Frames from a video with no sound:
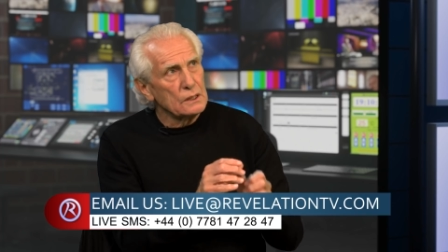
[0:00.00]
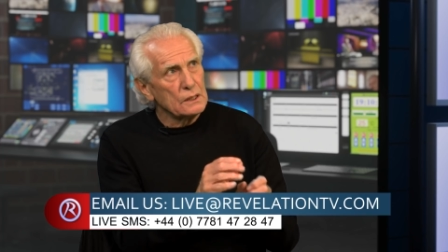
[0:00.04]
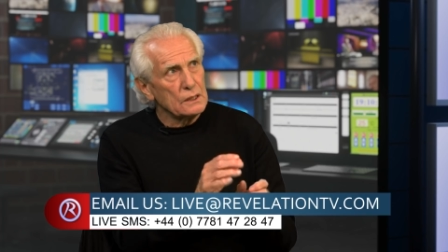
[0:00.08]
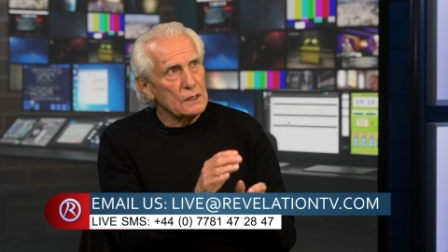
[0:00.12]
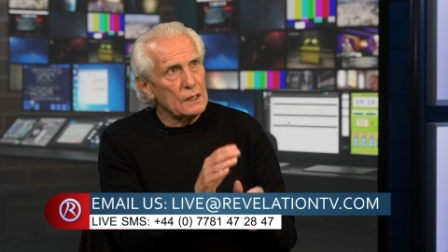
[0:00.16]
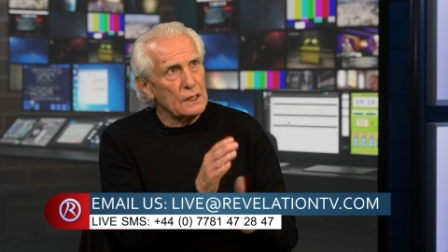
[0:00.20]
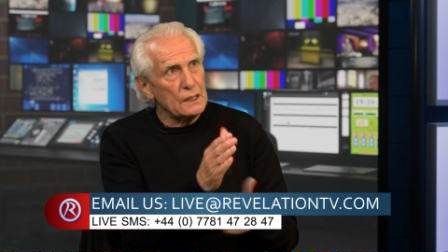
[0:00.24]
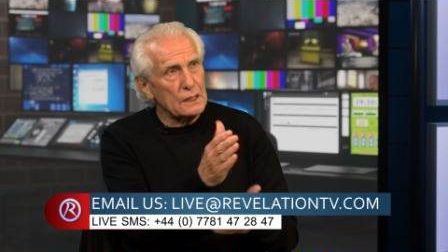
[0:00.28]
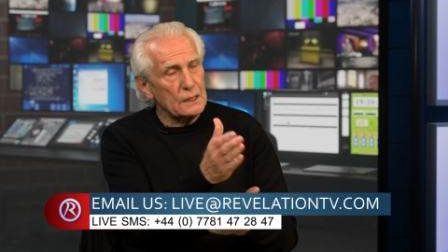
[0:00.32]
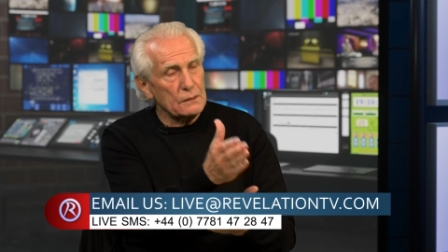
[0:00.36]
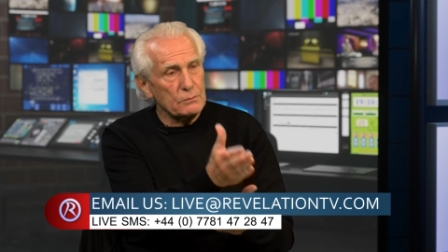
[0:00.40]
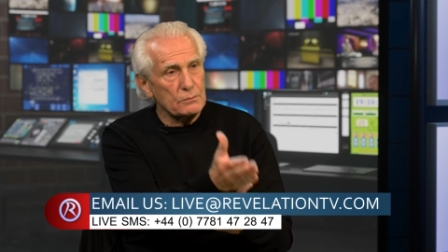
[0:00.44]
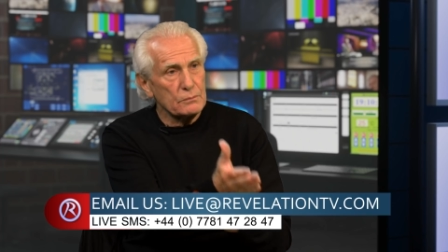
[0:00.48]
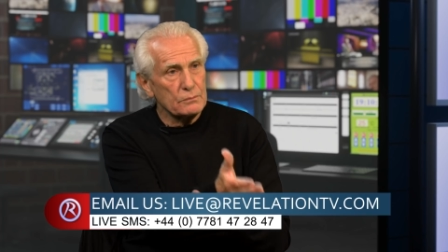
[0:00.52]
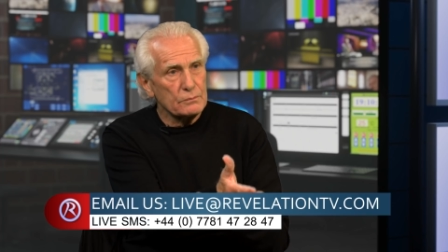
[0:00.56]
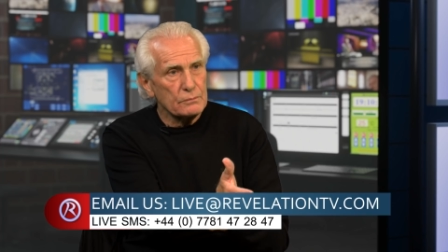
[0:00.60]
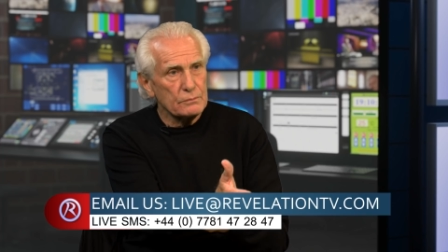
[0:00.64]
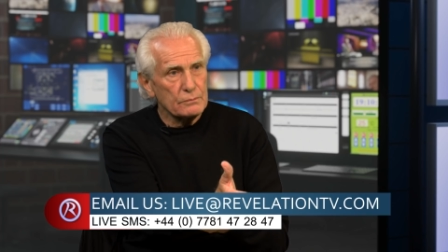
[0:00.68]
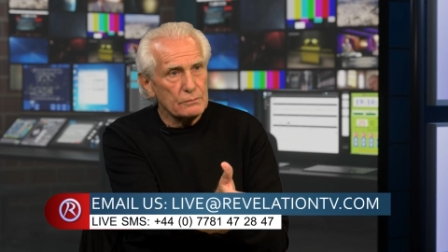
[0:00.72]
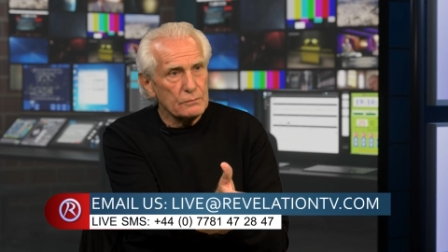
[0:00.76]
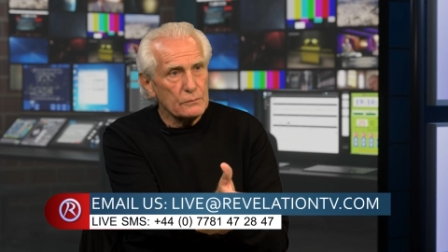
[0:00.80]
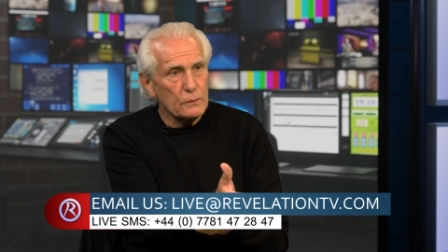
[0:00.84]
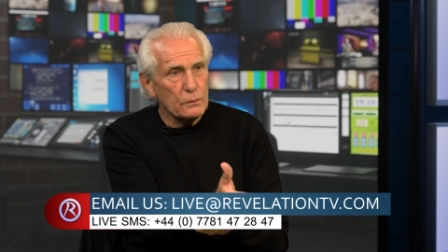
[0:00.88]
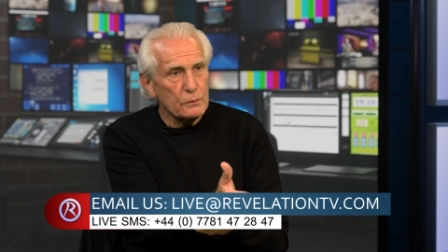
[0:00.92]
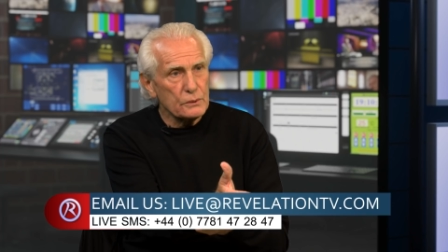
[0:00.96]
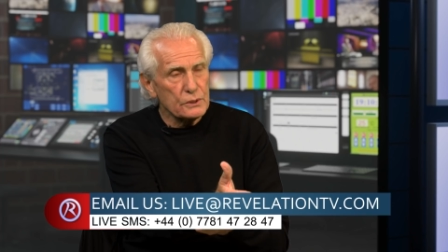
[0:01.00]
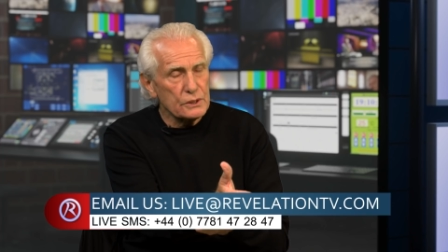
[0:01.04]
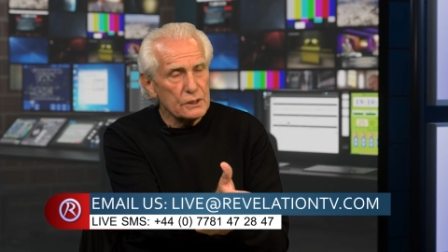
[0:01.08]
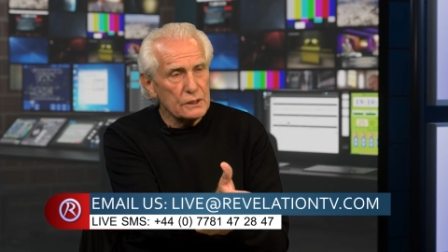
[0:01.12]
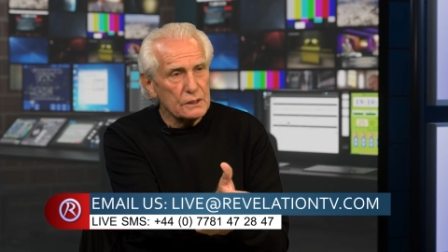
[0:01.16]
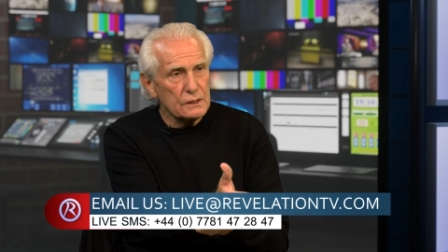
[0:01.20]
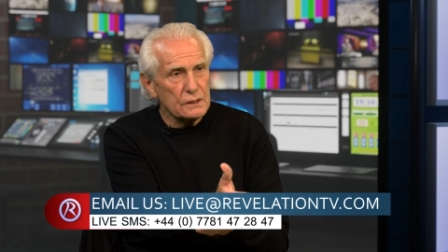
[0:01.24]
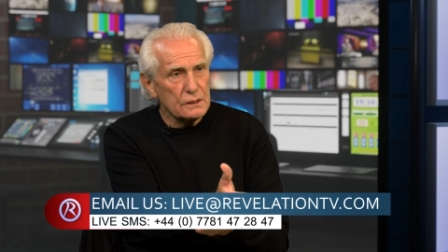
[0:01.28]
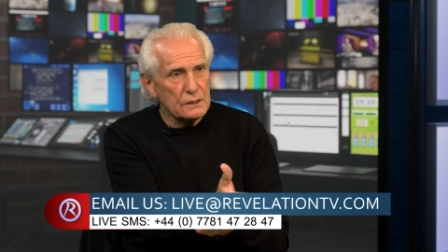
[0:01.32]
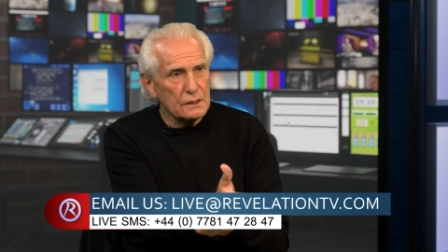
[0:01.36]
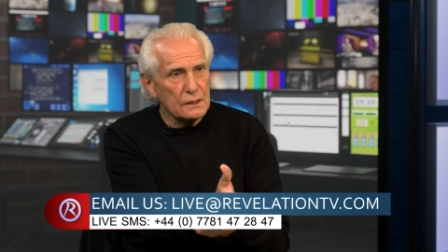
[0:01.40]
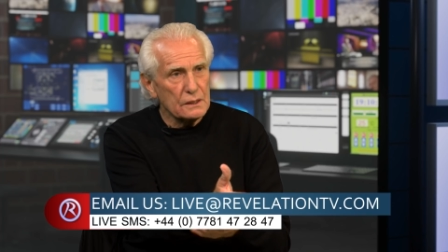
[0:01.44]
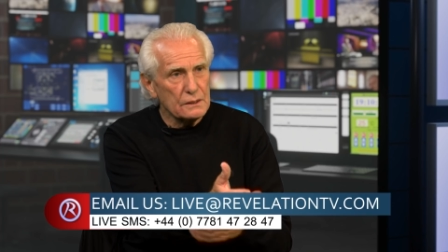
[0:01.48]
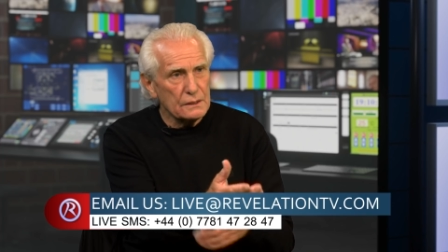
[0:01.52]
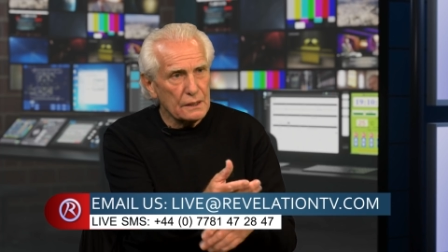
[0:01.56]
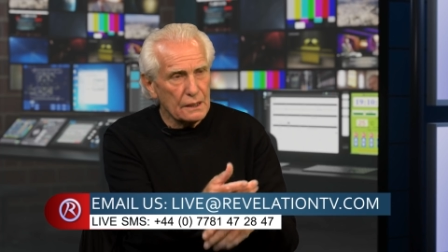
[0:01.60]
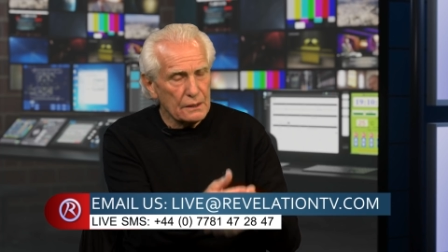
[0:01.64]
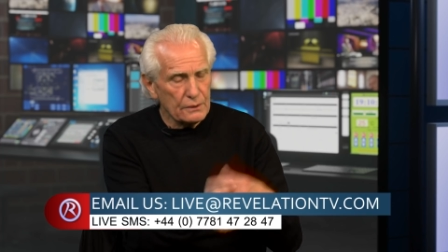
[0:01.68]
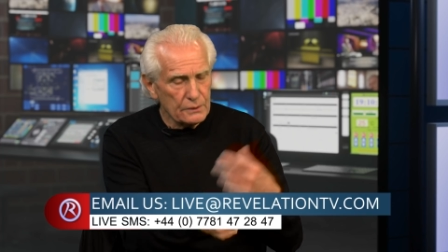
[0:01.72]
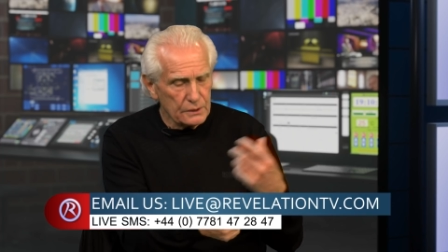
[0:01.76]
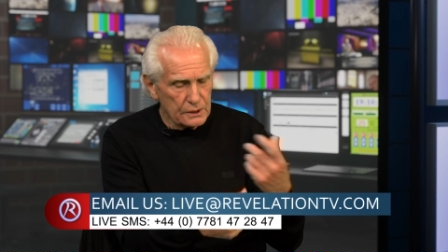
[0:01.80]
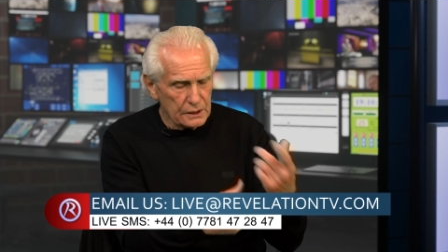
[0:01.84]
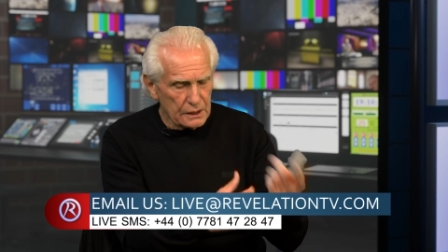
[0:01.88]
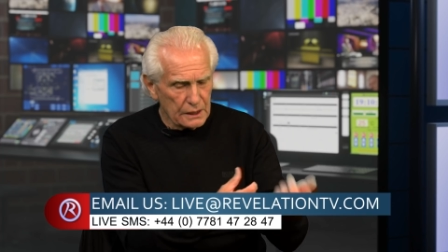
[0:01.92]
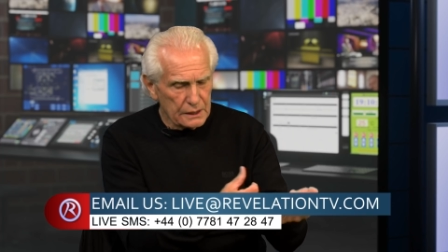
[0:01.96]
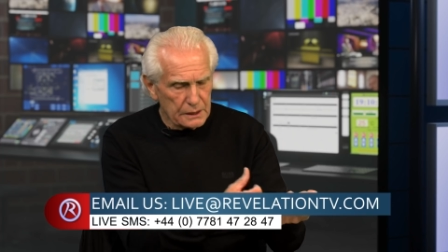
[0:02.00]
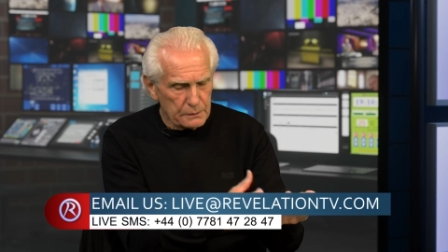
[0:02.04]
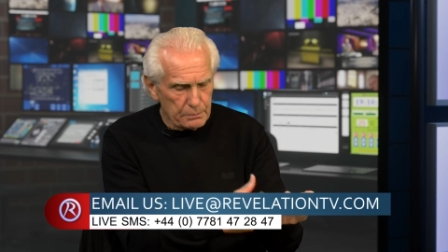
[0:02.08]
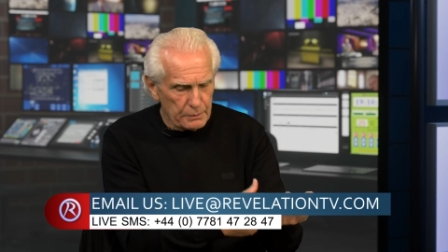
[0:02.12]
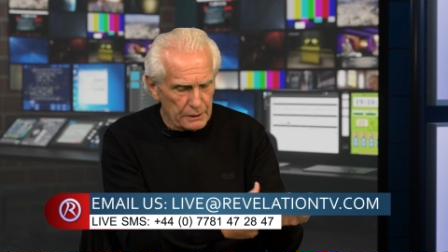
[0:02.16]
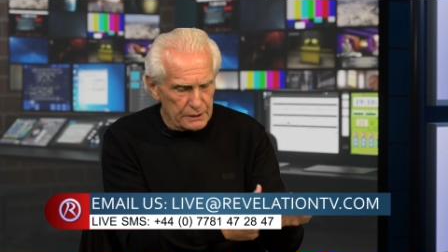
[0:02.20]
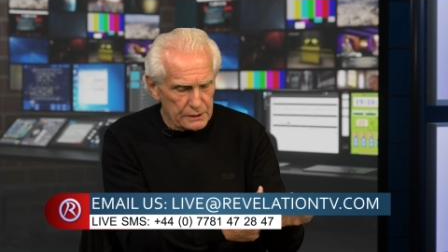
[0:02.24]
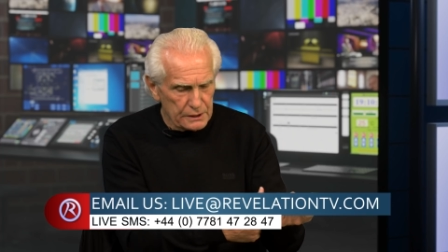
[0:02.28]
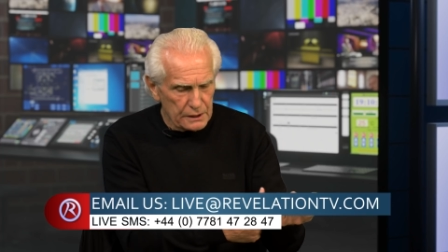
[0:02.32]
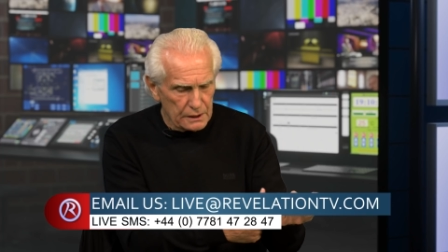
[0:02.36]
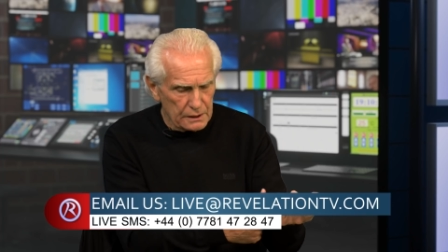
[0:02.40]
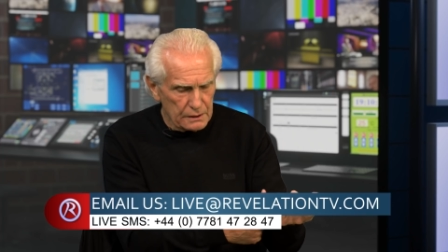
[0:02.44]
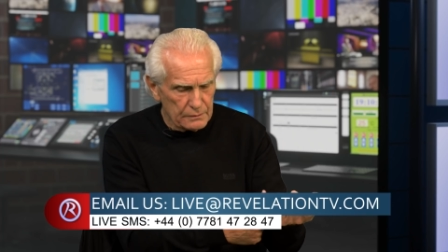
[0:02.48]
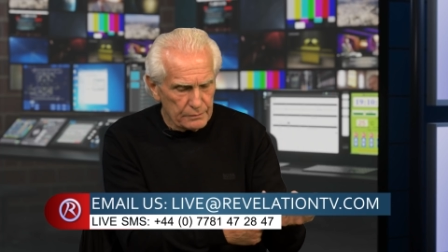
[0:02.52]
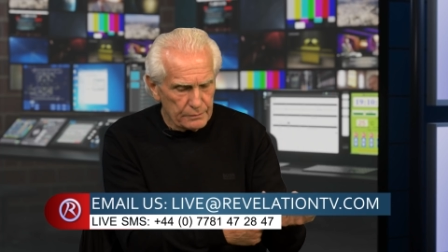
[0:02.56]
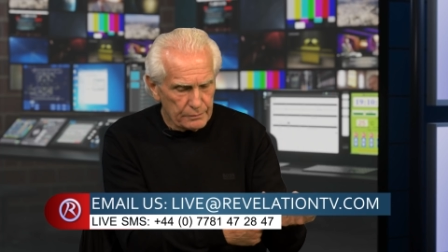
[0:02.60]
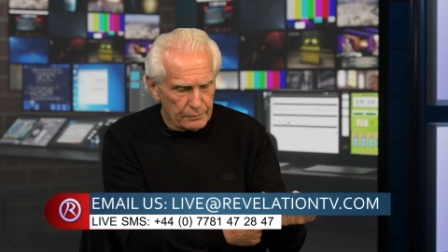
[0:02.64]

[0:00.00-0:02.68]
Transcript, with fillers: um, what was it? How does it express it?